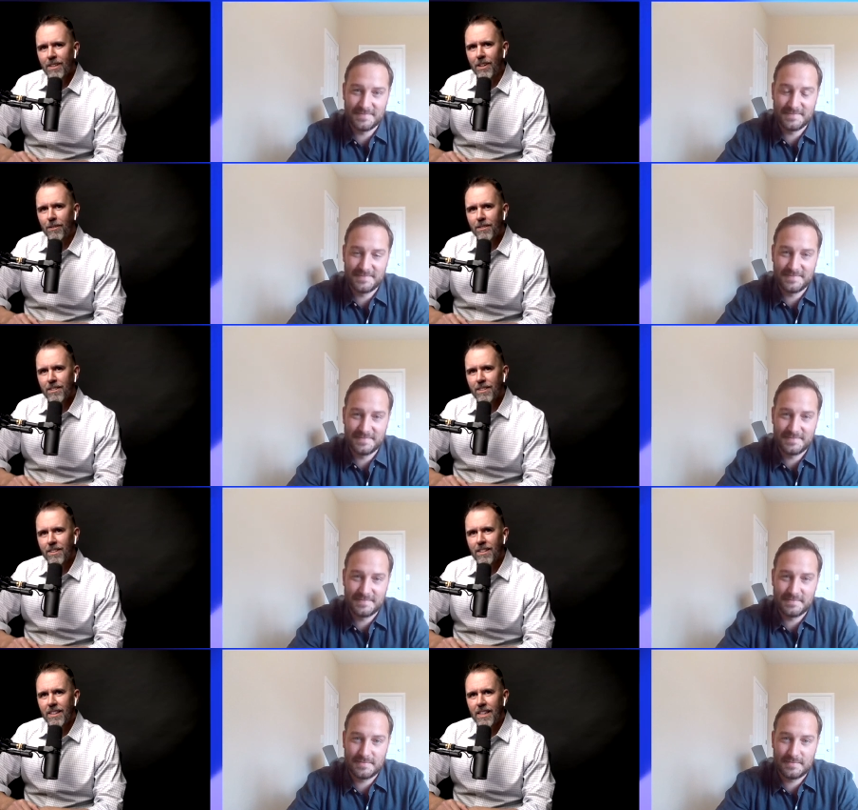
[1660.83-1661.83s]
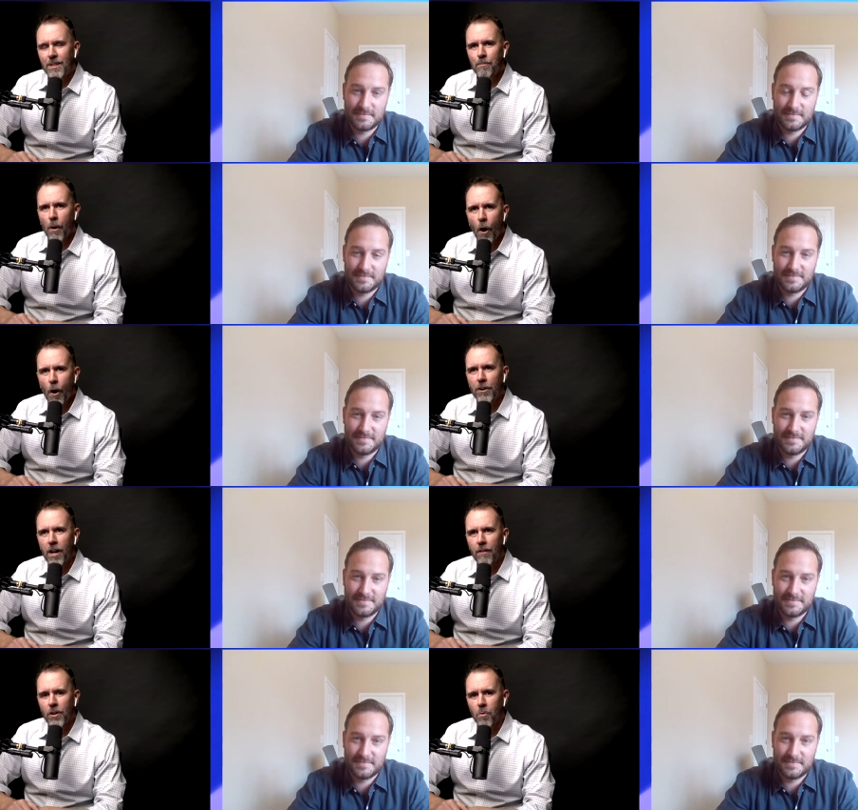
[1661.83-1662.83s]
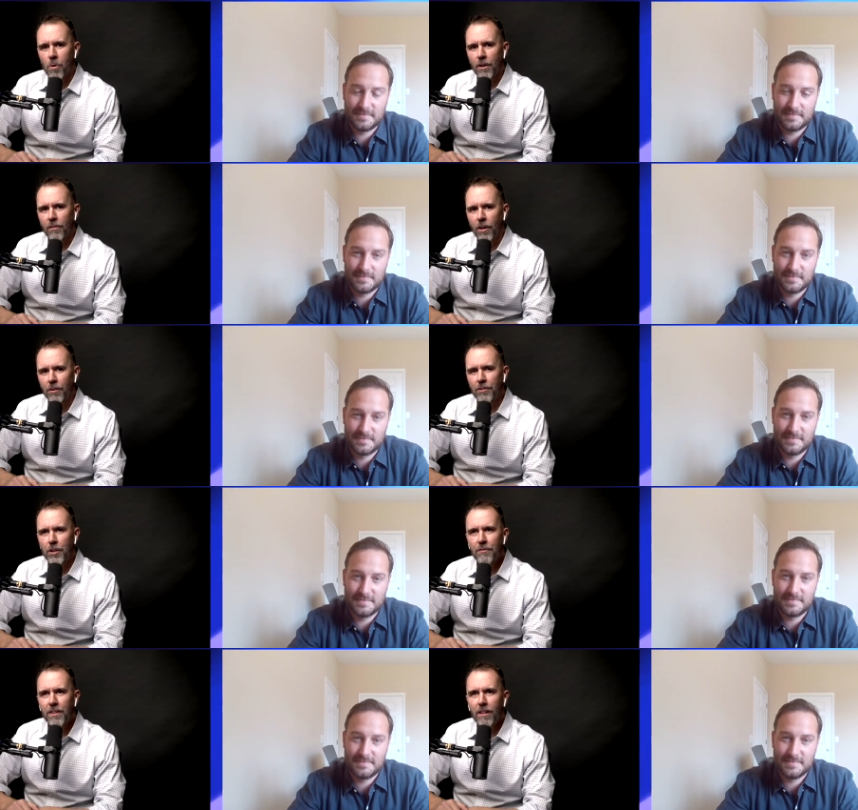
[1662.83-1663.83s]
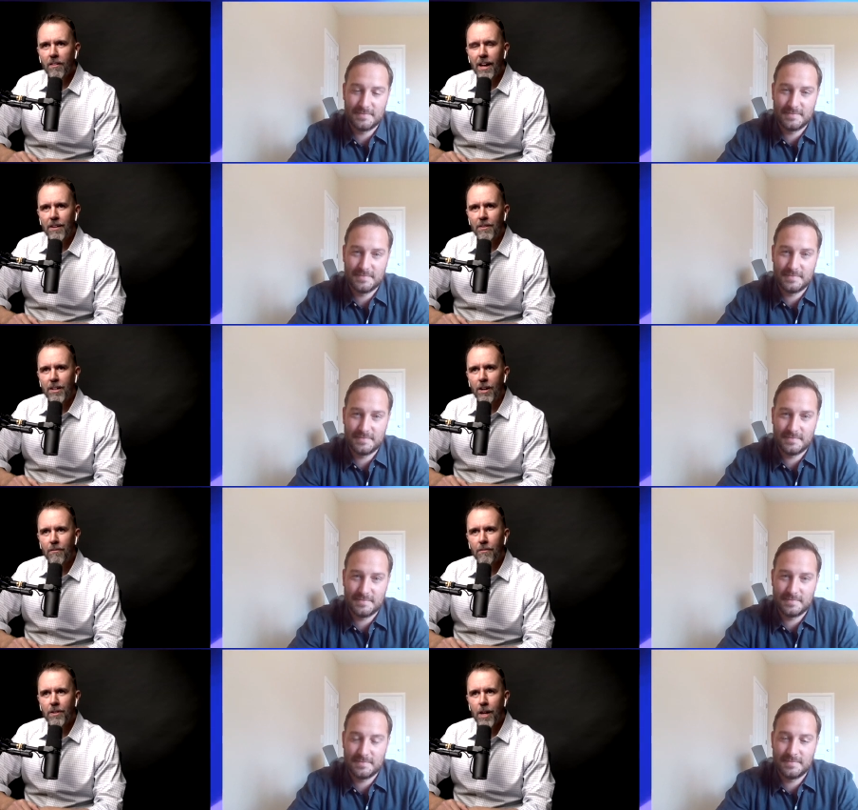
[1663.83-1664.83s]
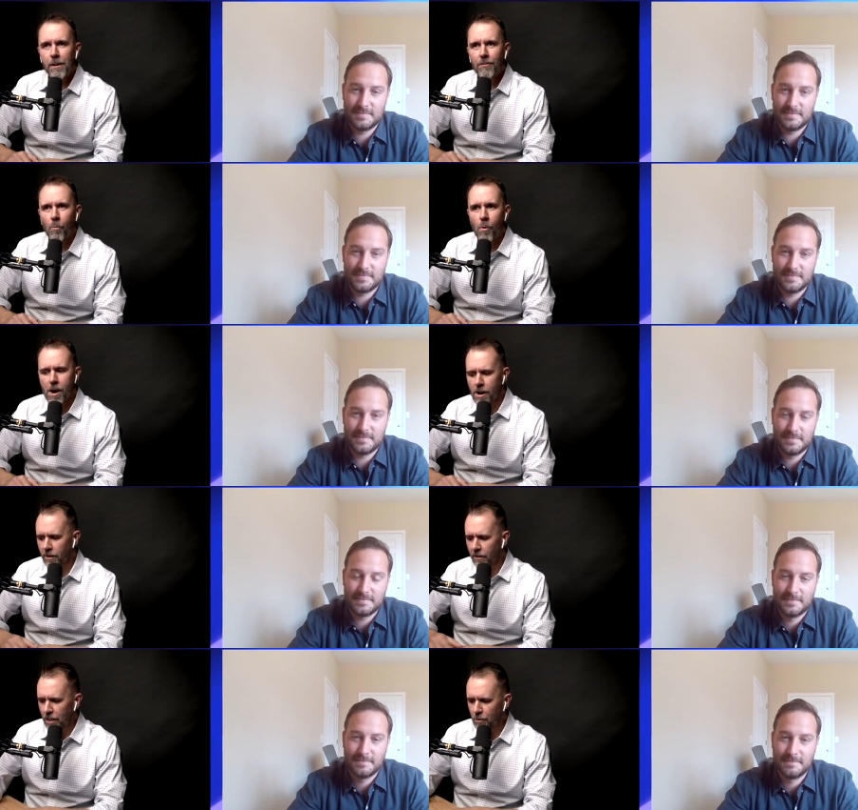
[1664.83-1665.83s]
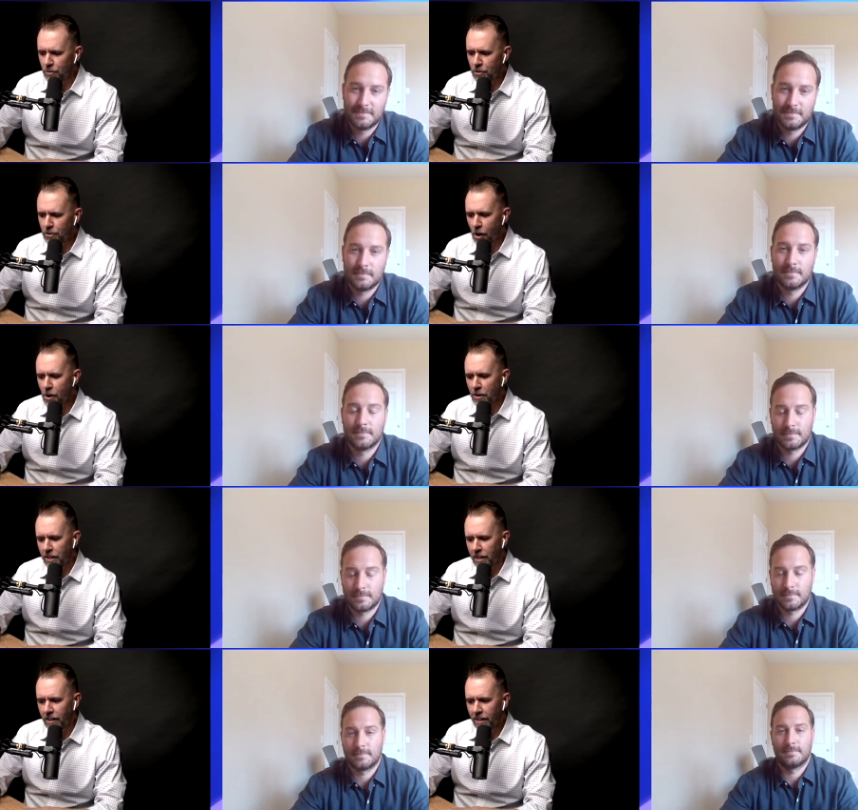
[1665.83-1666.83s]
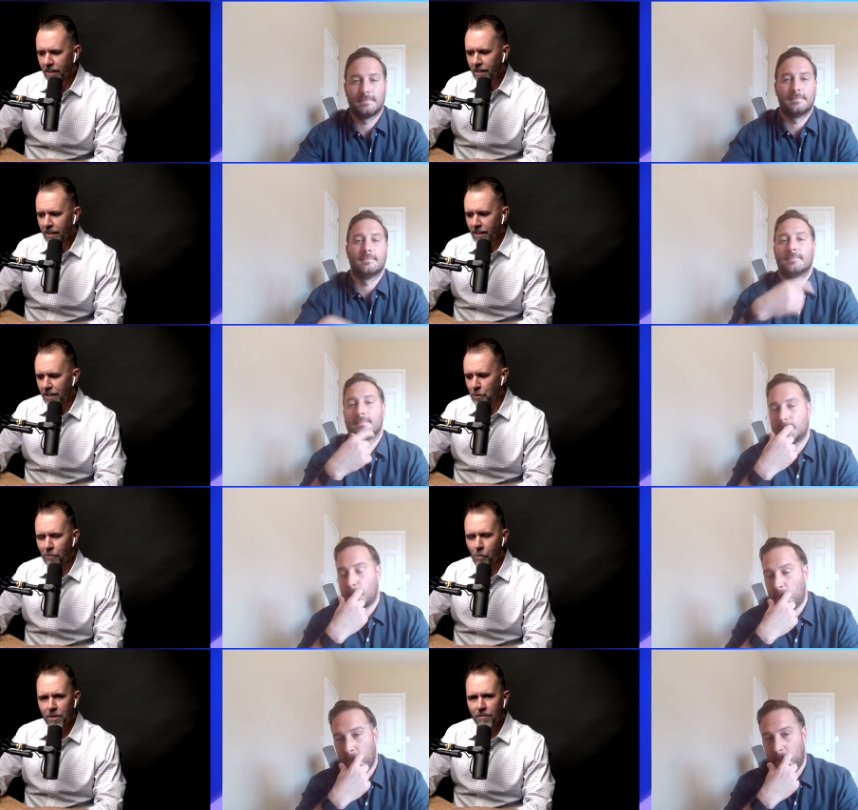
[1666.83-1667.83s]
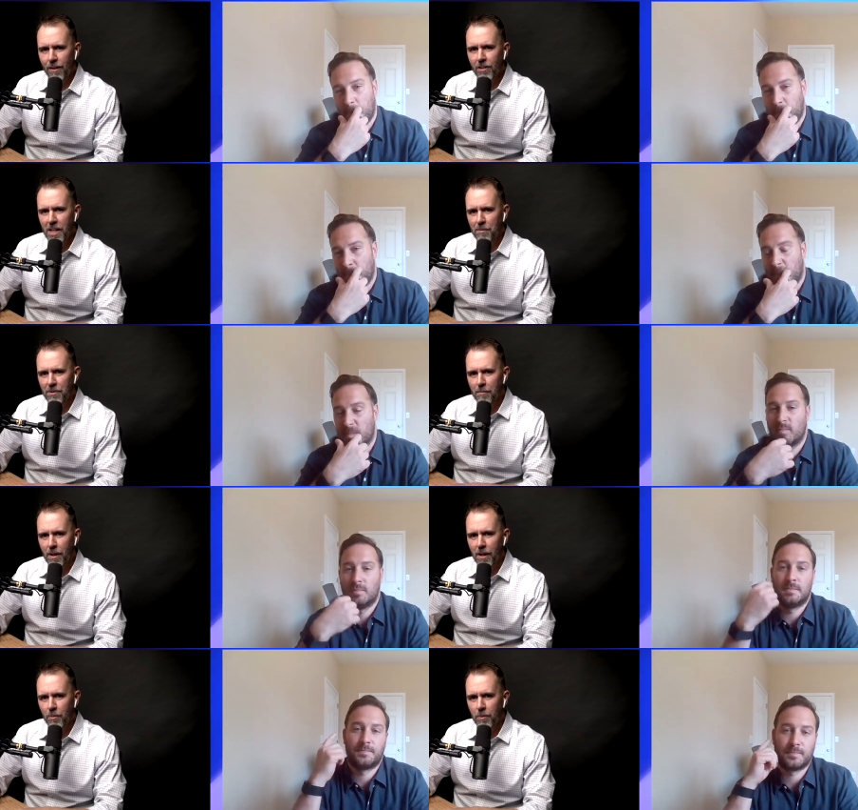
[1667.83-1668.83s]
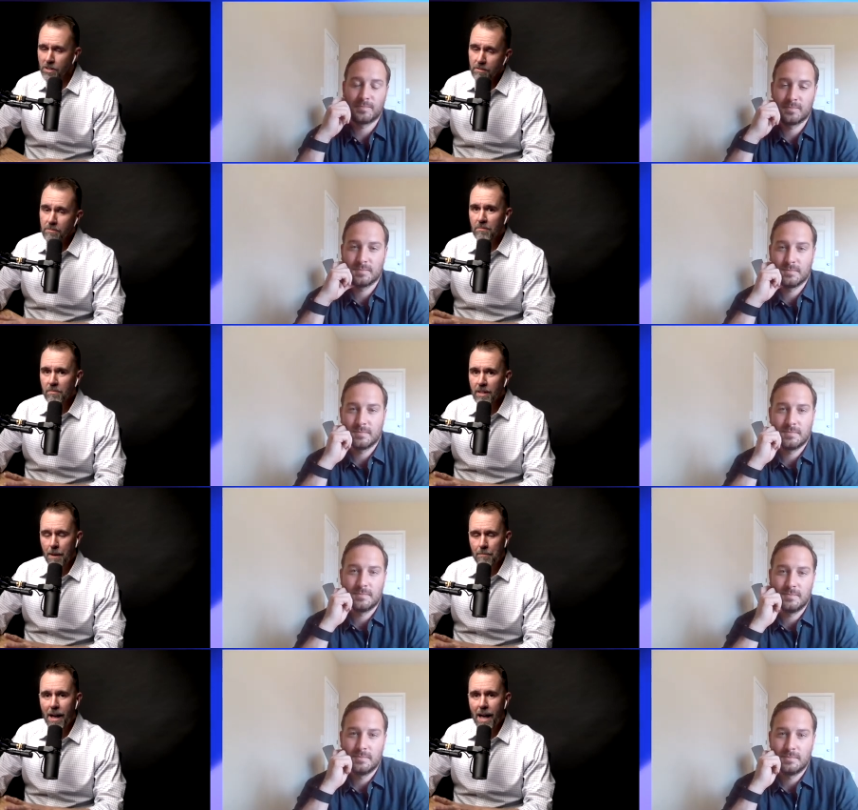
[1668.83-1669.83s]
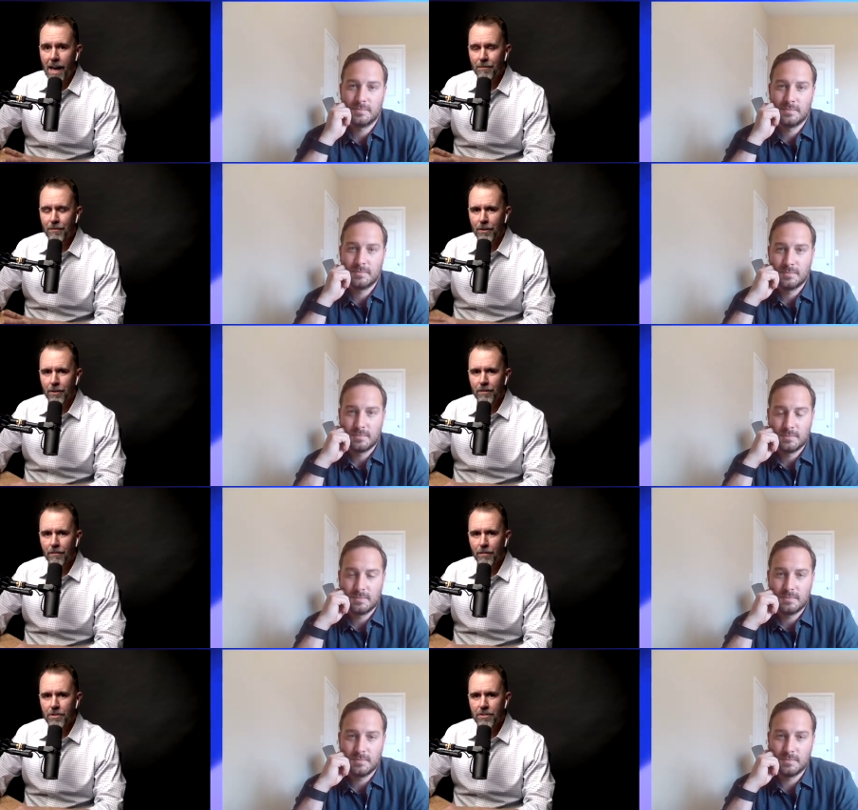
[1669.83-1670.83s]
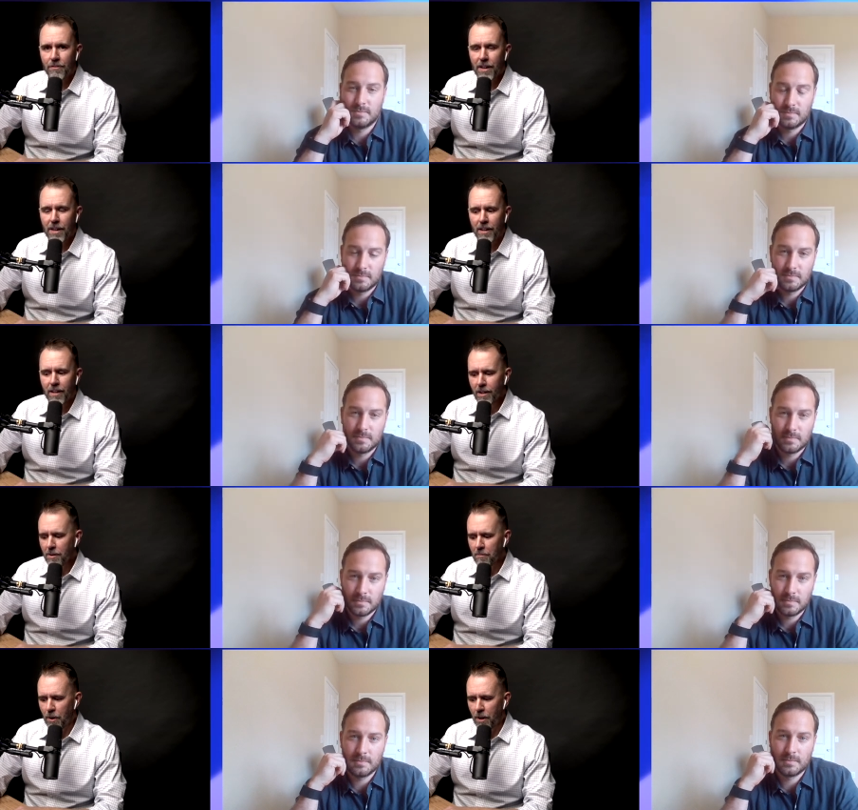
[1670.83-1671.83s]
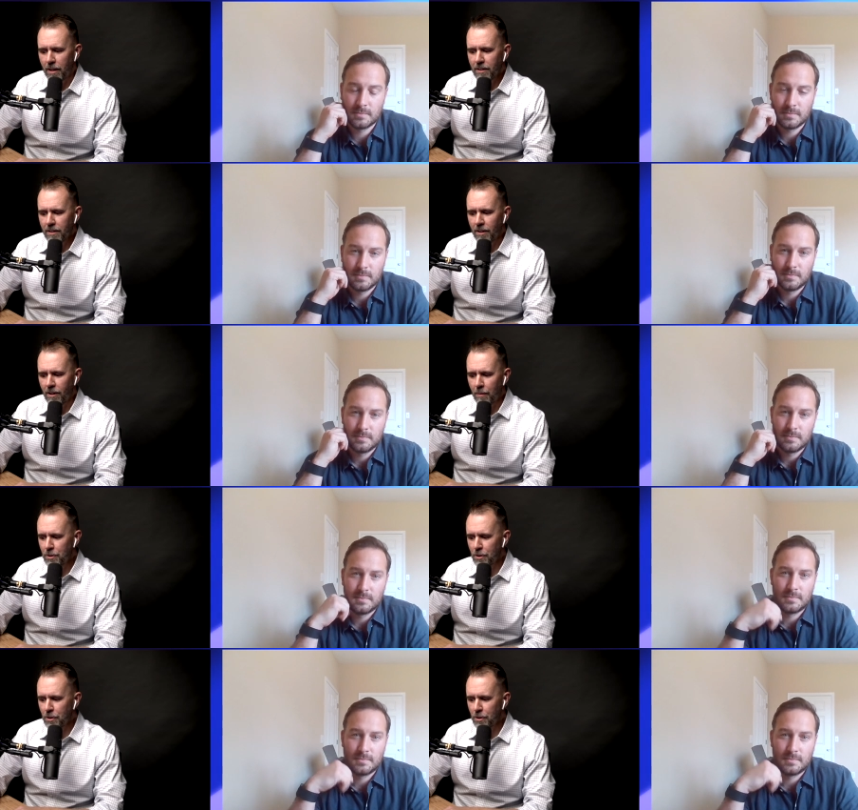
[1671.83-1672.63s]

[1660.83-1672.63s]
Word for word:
Speaker 1: you know, it's part of your workflow. So do you feel like you know coming from where like you started and doing 45 claims in a month, which is not bad for a first event, but you know I'm